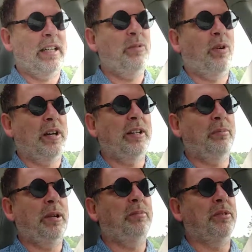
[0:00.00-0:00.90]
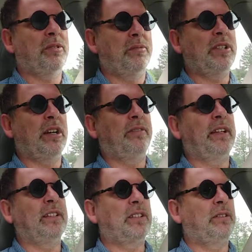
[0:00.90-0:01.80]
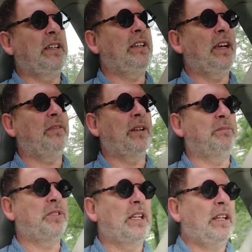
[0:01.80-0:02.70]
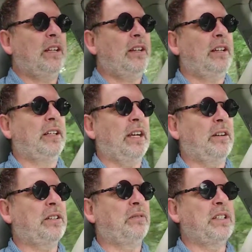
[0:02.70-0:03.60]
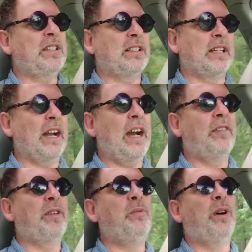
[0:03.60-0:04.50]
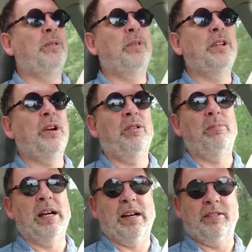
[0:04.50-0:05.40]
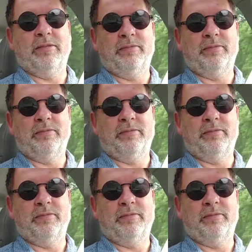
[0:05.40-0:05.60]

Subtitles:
He wanted a people to himself, and so he gave them characteristics that everyone would know about.